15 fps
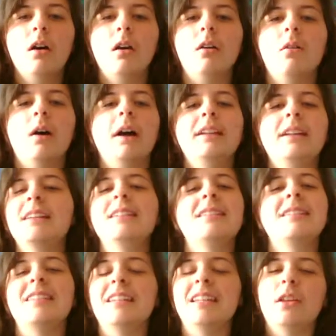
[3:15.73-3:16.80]
oh, I
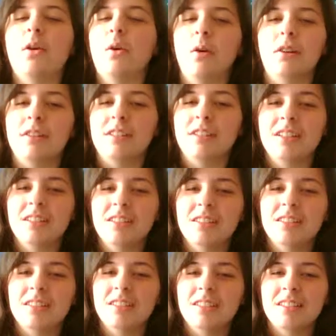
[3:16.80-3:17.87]
didn't see the horses.
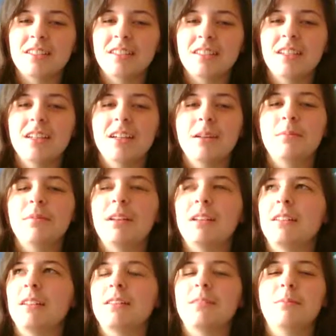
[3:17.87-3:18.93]

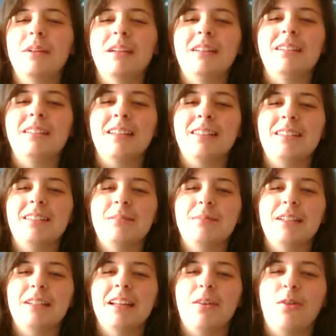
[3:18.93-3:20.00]
It doesn't make sense to
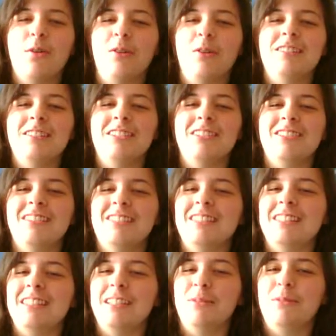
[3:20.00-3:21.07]
me that horses are at
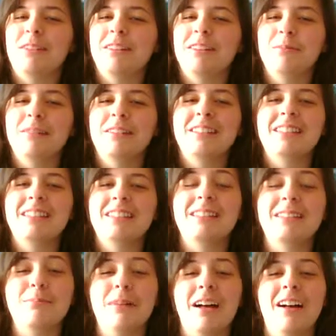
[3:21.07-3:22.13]
SeaWorld because they
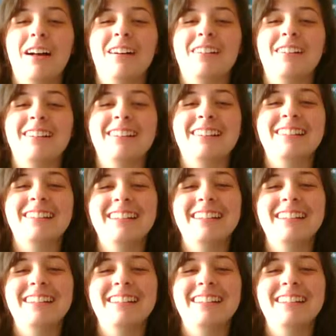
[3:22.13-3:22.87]
smell.